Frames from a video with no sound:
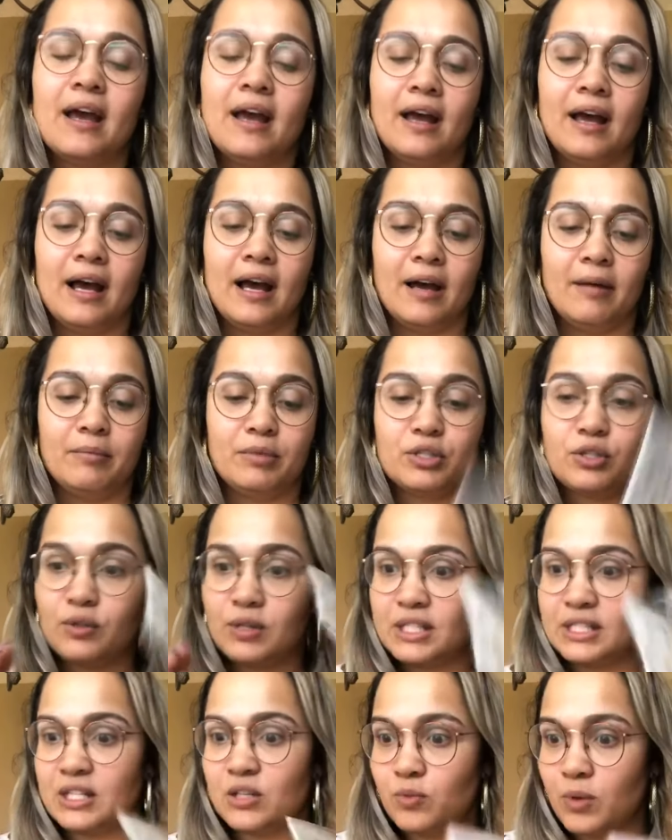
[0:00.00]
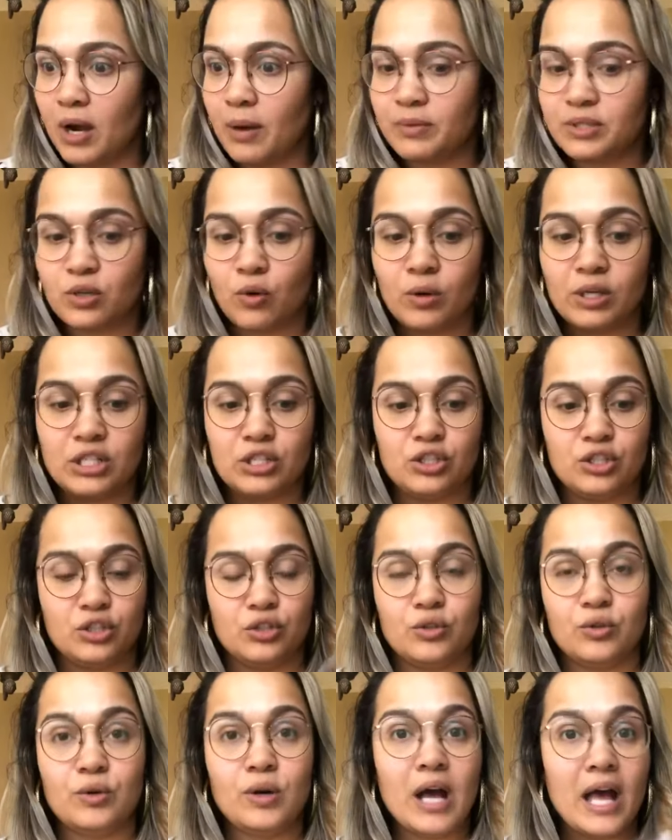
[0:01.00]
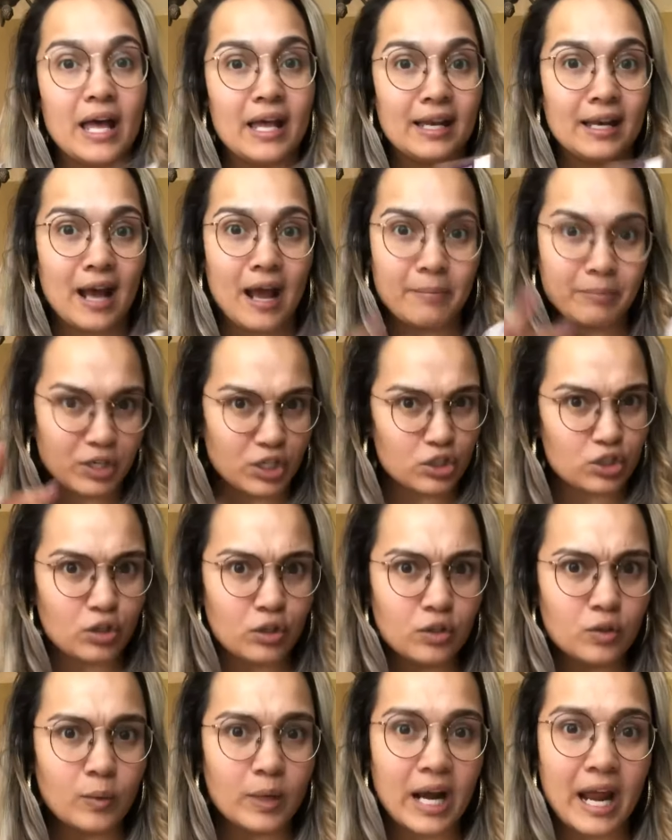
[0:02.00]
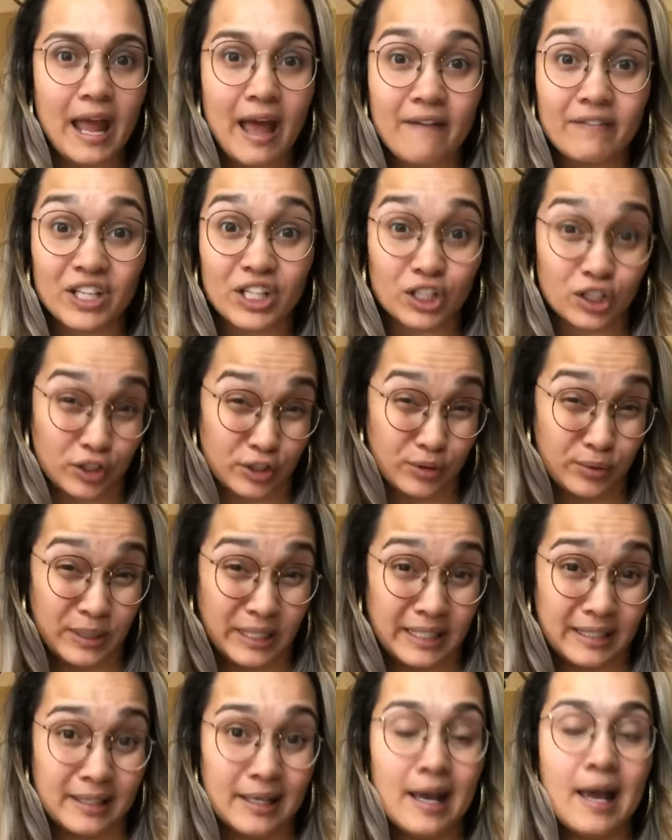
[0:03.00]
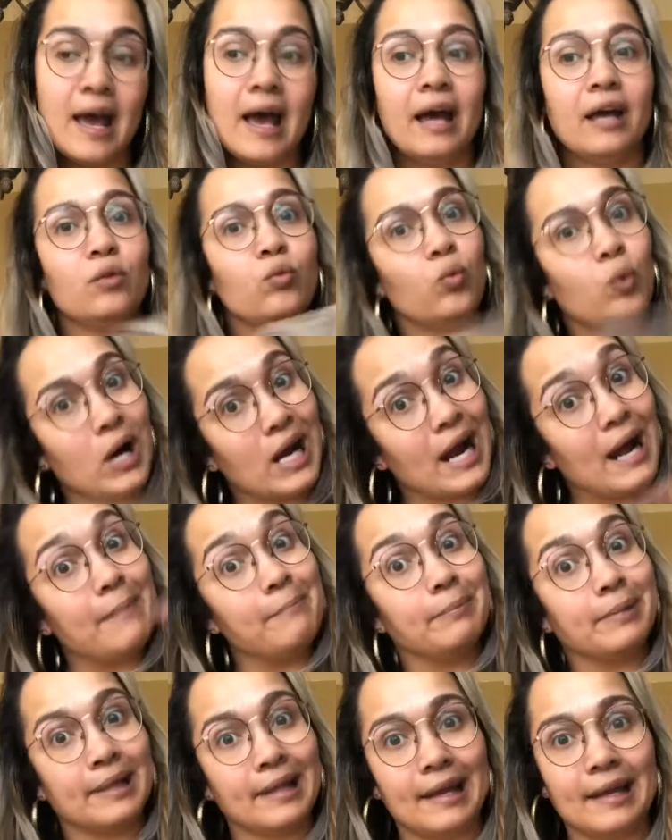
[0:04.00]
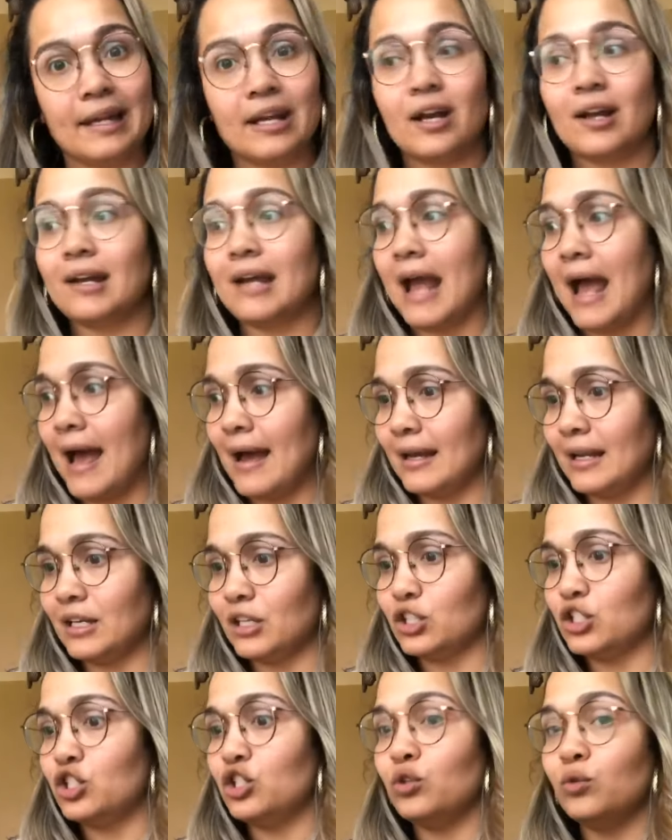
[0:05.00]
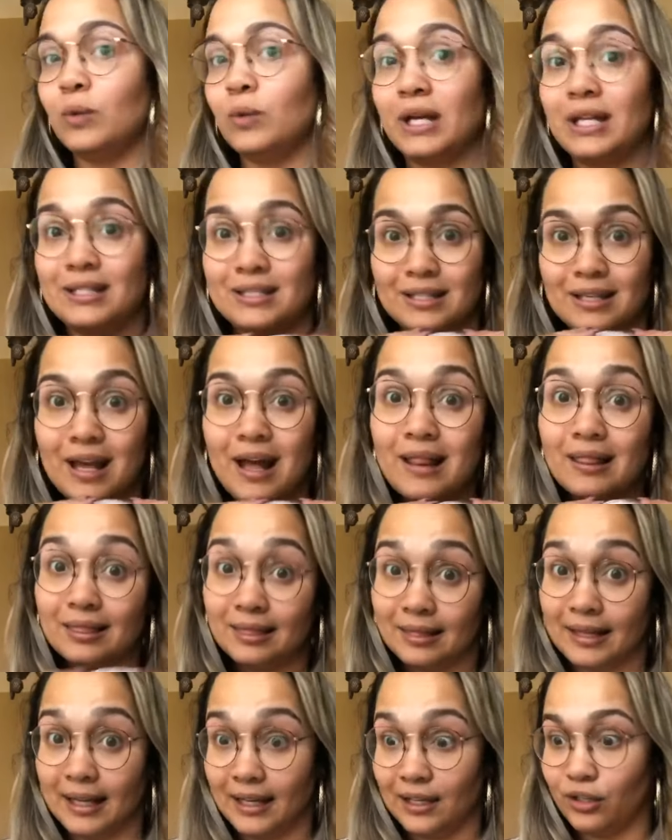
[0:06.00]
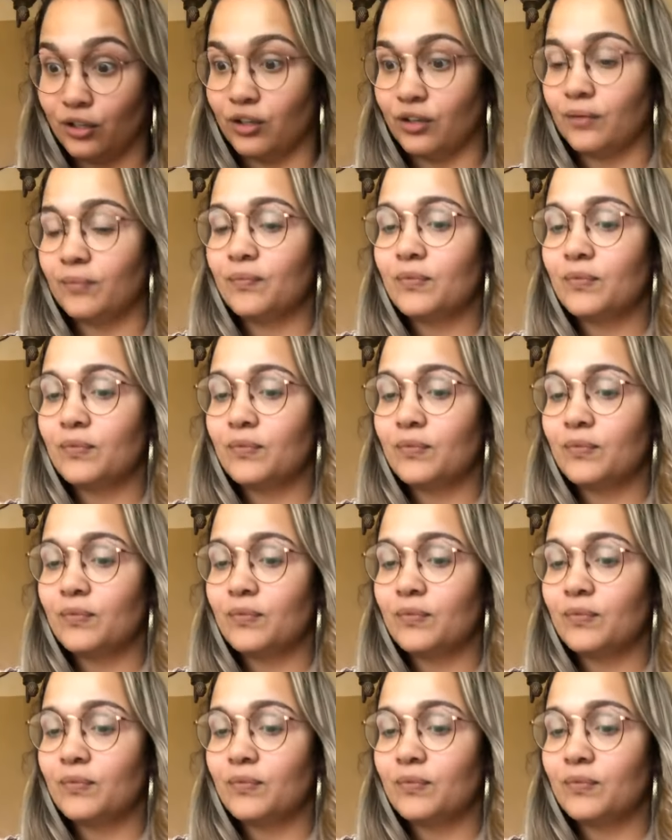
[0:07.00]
So this is what I was going to do, and I'm going to show you what I have included and what I'm planning on adding to it later.